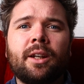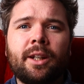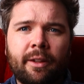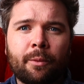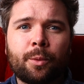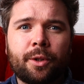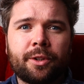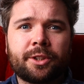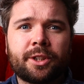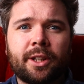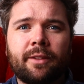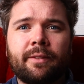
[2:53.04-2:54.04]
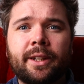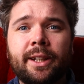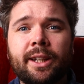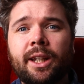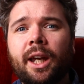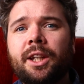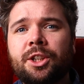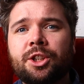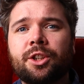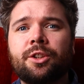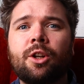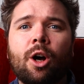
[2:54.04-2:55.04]
In other words, the
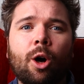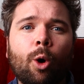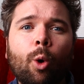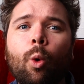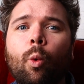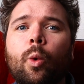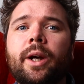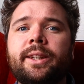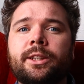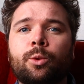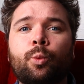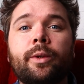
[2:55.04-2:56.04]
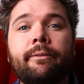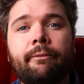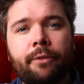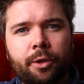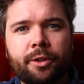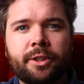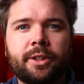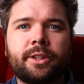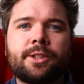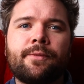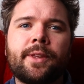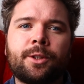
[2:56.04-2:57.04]
negation always
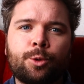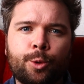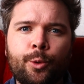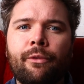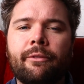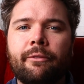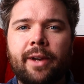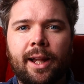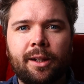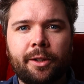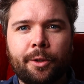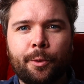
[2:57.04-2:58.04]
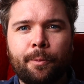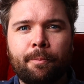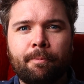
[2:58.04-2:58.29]
reverses the truth value.